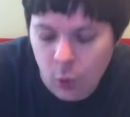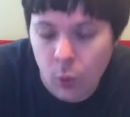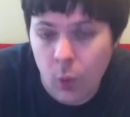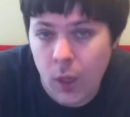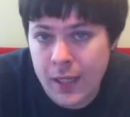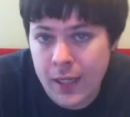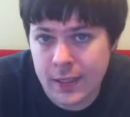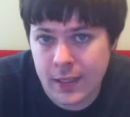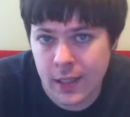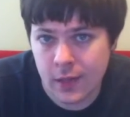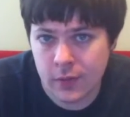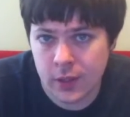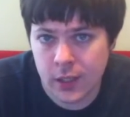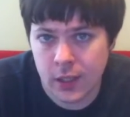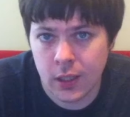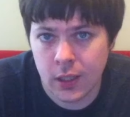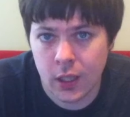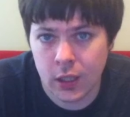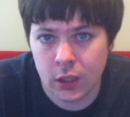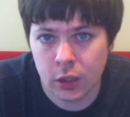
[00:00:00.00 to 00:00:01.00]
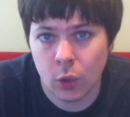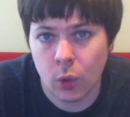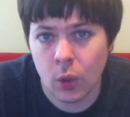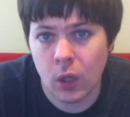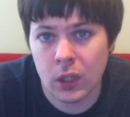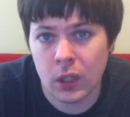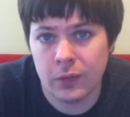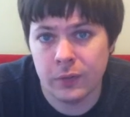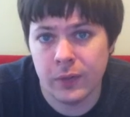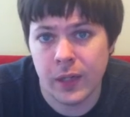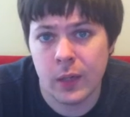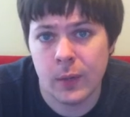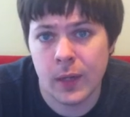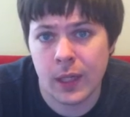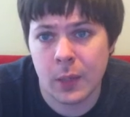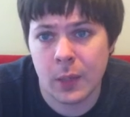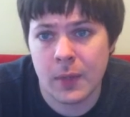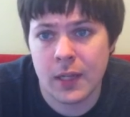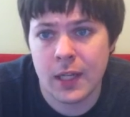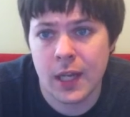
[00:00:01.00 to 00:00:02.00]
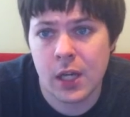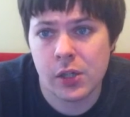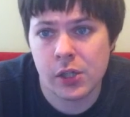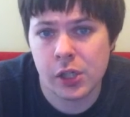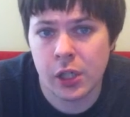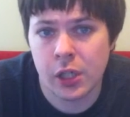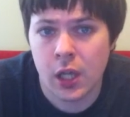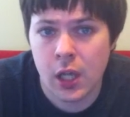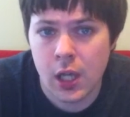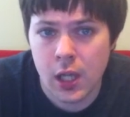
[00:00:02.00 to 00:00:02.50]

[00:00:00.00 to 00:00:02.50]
quite give it an unqualified recommendation.